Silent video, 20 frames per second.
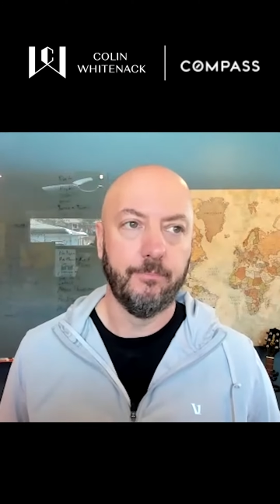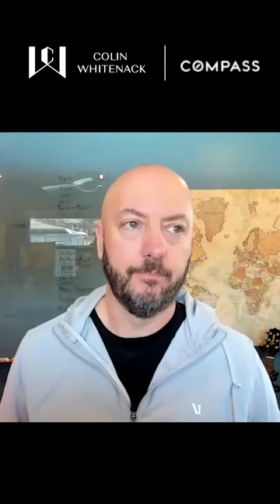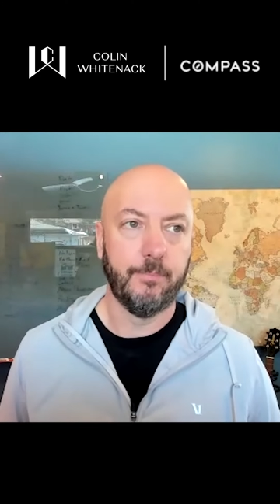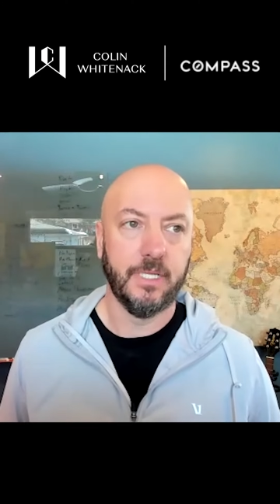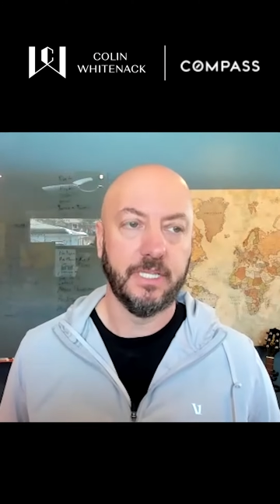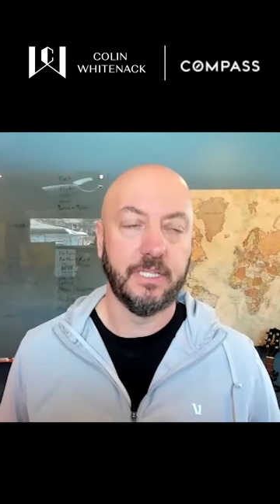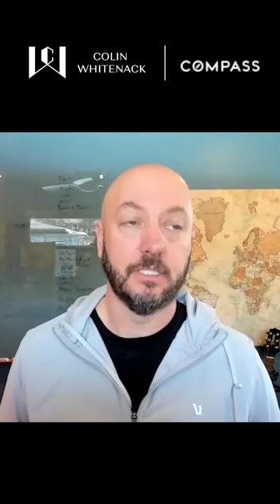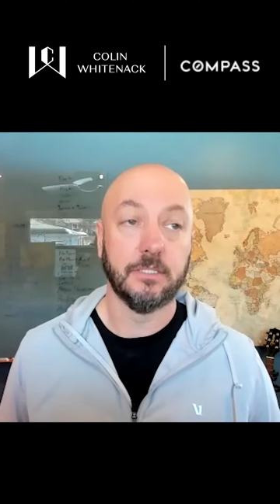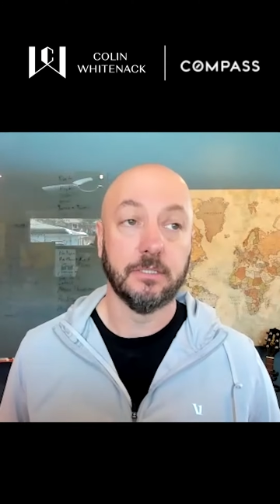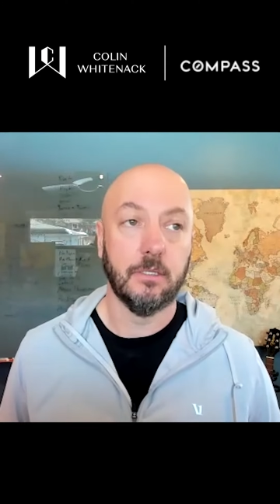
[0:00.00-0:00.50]

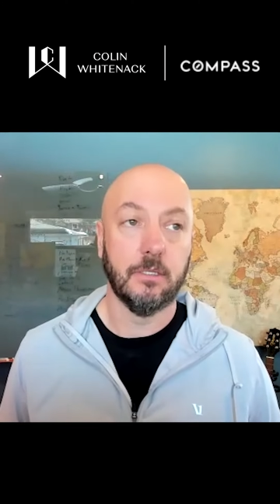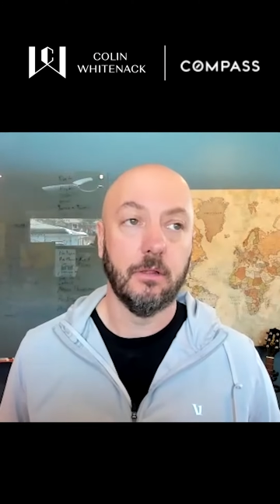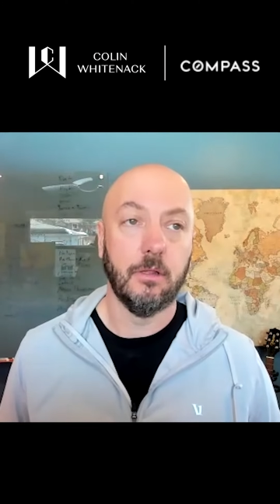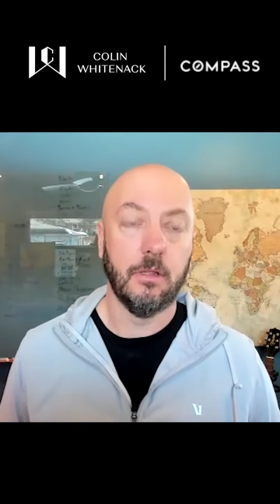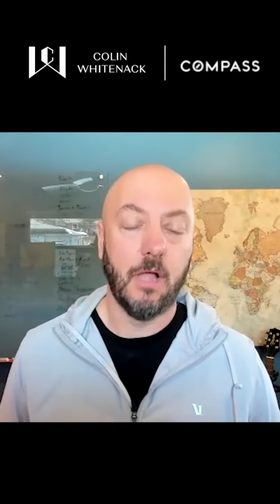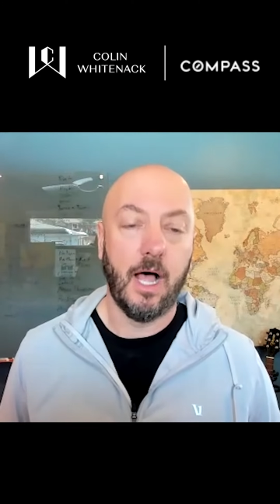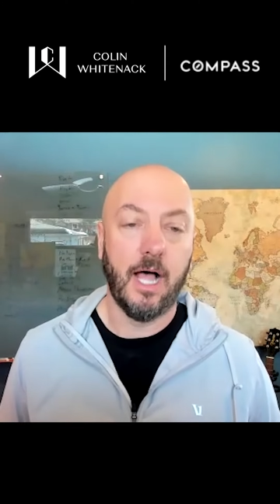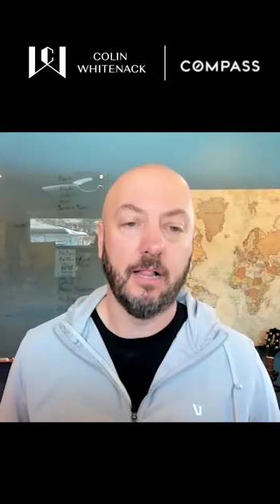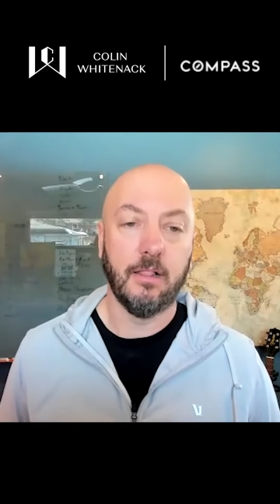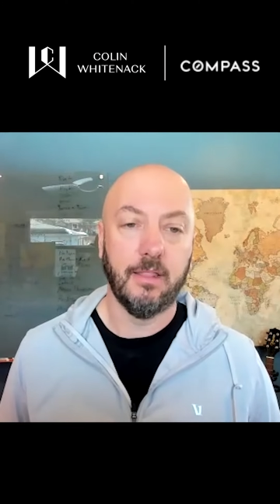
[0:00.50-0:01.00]
But there's a
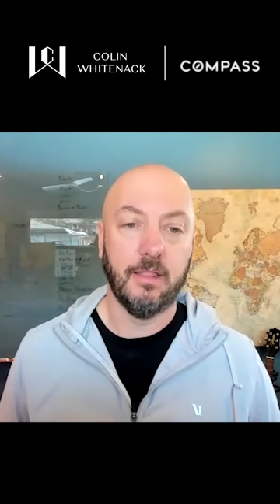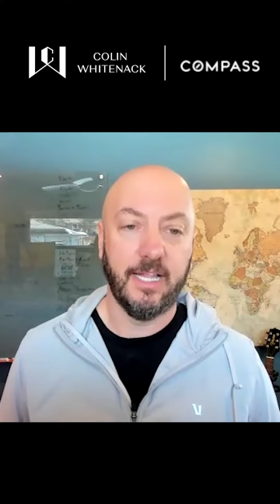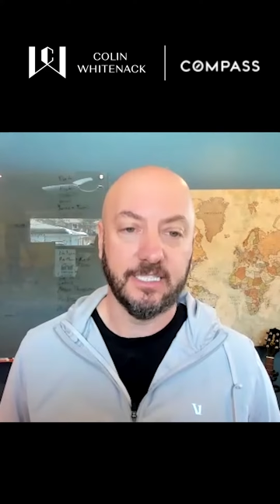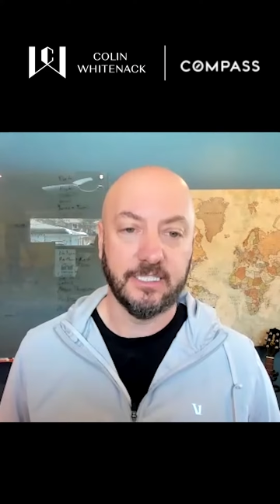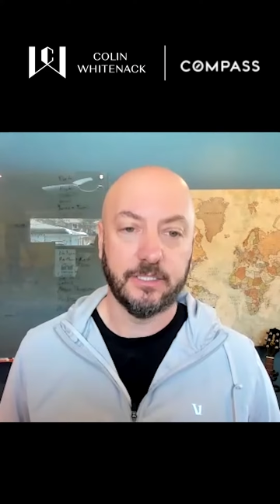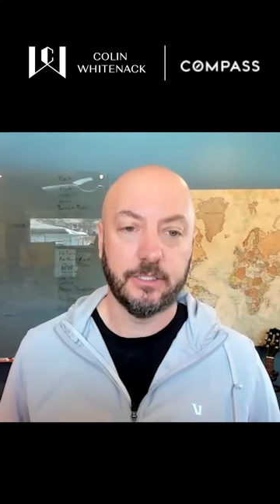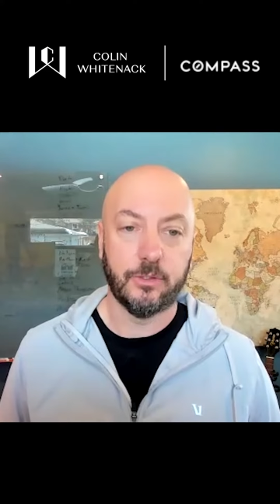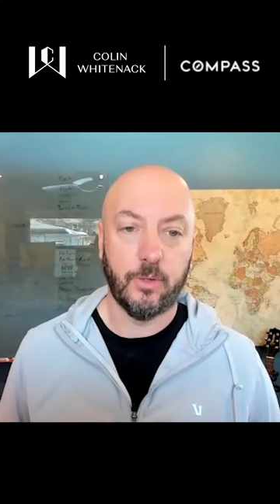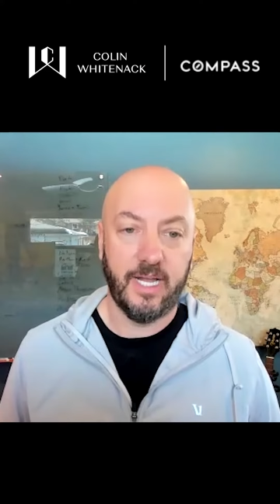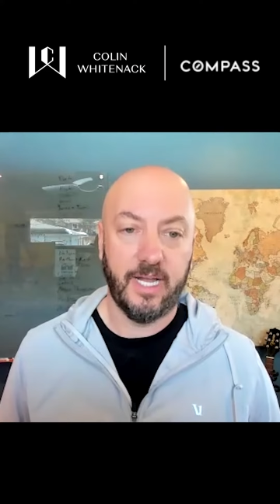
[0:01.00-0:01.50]
lot
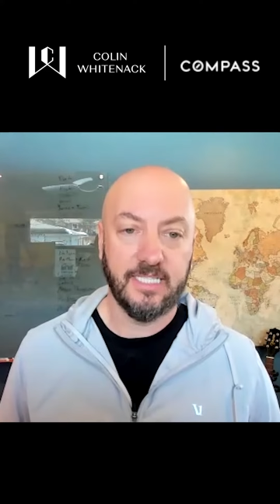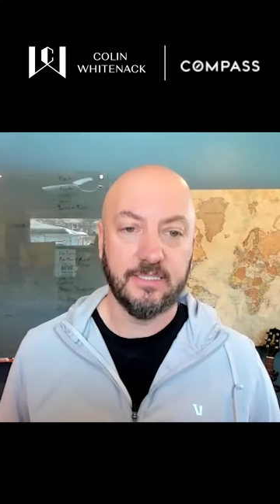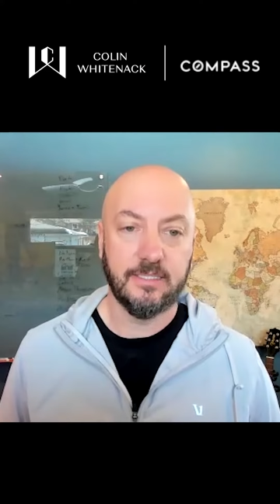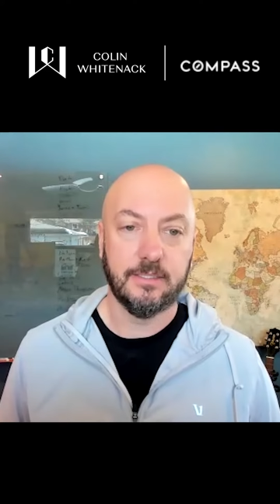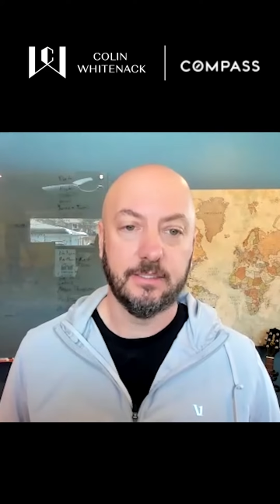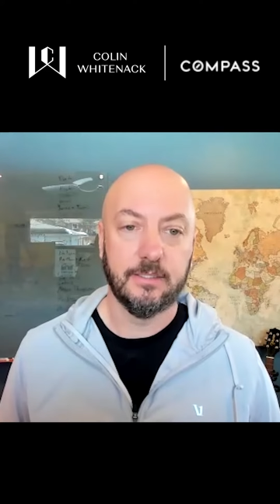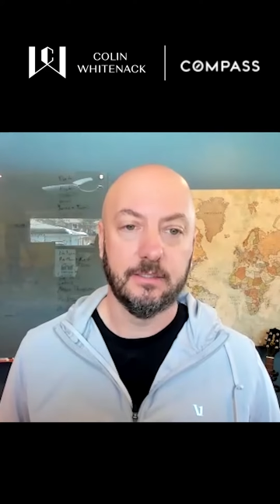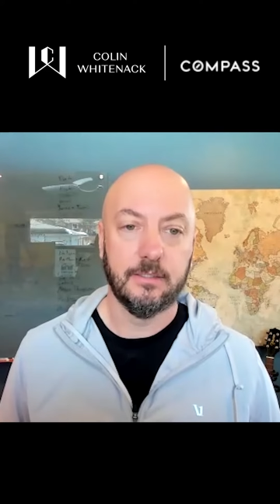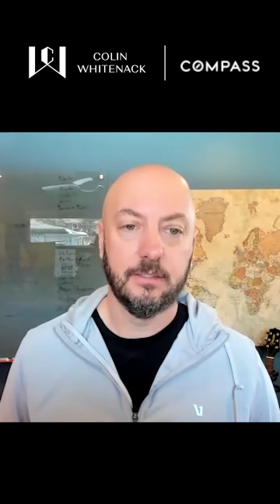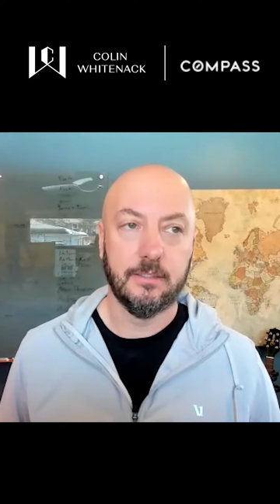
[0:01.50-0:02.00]
less
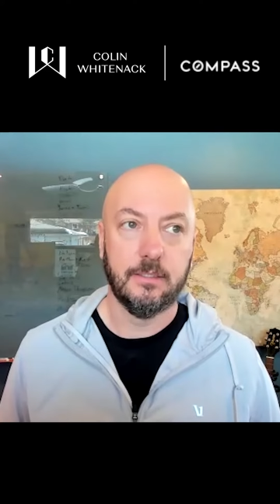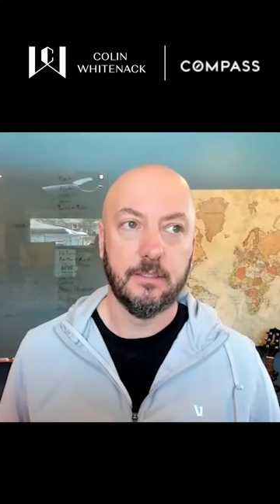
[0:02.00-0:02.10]
stress